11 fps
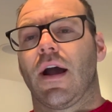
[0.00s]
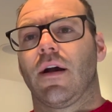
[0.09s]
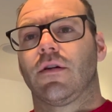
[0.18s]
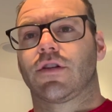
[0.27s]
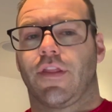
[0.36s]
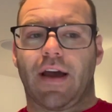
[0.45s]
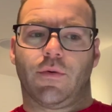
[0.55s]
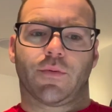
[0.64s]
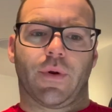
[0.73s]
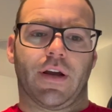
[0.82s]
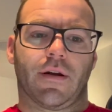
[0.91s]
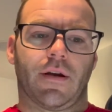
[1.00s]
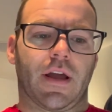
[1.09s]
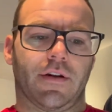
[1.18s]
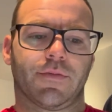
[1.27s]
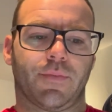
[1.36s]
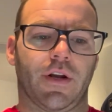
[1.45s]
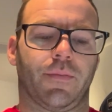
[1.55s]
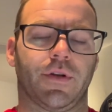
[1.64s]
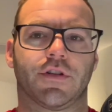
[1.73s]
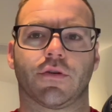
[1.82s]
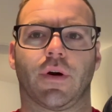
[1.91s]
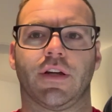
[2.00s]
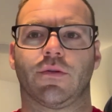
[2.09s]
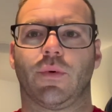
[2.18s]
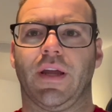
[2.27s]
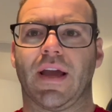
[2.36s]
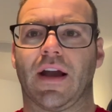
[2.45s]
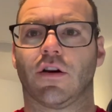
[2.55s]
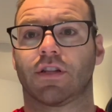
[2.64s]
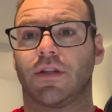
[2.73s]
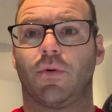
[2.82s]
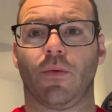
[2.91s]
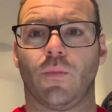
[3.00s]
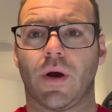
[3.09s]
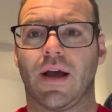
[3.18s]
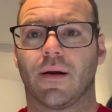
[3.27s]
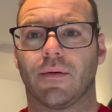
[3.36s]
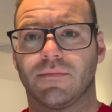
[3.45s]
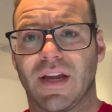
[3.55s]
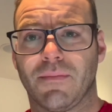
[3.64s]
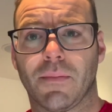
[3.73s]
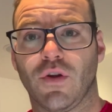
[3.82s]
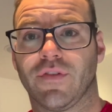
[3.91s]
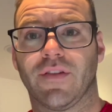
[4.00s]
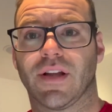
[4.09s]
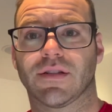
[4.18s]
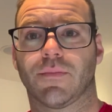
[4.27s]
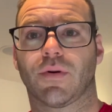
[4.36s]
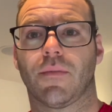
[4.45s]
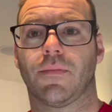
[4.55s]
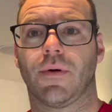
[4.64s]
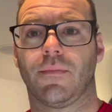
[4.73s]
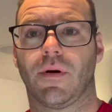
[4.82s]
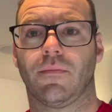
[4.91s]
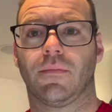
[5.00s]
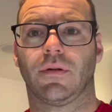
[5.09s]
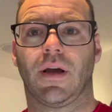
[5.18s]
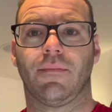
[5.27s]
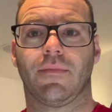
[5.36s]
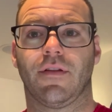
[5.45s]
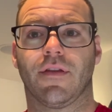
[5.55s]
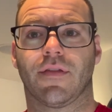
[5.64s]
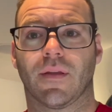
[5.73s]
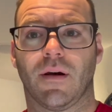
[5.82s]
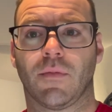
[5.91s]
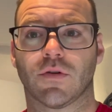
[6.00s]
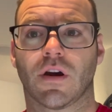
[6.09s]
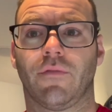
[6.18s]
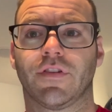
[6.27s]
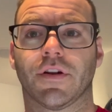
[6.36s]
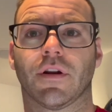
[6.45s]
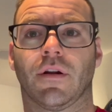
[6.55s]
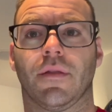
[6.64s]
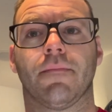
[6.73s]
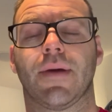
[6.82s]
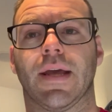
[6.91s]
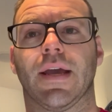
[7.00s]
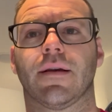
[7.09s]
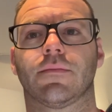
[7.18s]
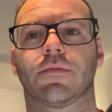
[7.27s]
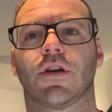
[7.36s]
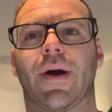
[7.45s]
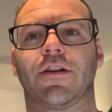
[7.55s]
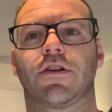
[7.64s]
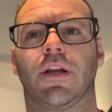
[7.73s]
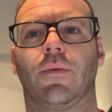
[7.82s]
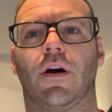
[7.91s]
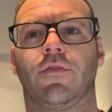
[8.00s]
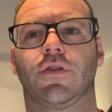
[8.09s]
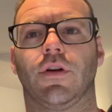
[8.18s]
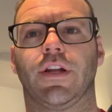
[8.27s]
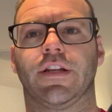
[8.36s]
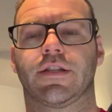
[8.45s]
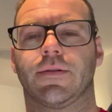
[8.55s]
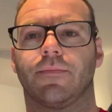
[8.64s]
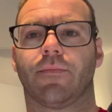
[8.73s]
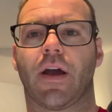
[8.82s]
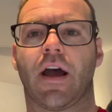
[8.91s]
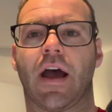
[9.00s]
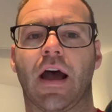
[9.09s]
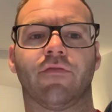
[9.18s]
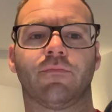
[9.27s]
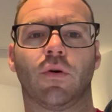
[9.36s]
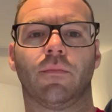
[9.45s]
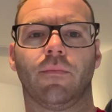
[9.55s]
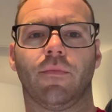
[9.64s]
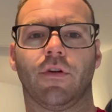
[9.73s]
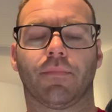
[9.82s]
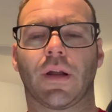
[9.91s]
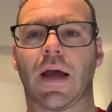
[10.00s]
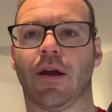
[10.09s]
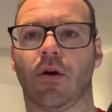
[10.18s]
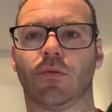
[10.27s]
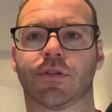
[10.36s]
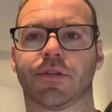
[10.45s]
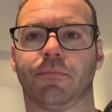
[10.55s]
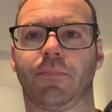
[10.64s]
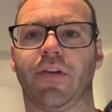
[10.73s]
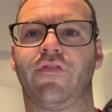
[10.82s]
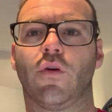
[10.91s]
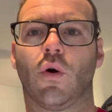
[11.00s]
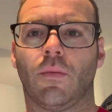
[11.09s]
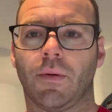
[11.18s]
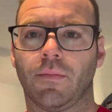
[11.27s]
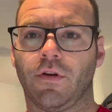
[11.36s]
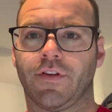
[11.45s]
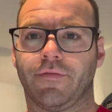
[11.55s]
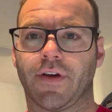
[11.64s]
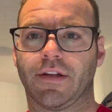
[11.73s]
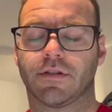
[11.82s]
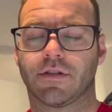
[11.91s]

So that was when I kind of split it up into twice a week. I got to the point where, say, my moving events are probably like the thing that I'm most confident on at the minute. So actually what I've done is I've put the plyos before my moving event.